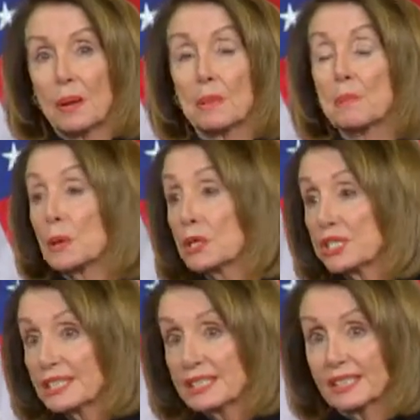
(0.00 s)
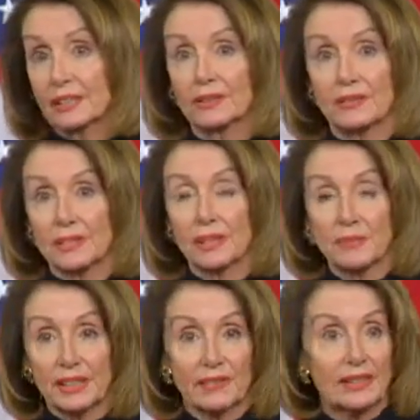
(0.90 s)
emergency on
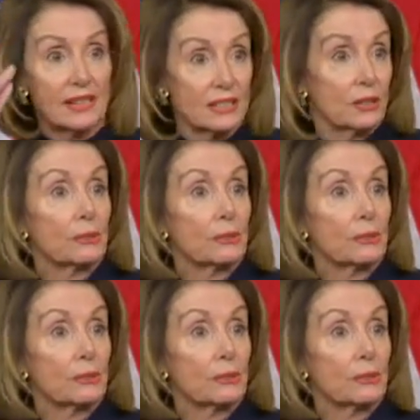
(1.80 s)
something that he has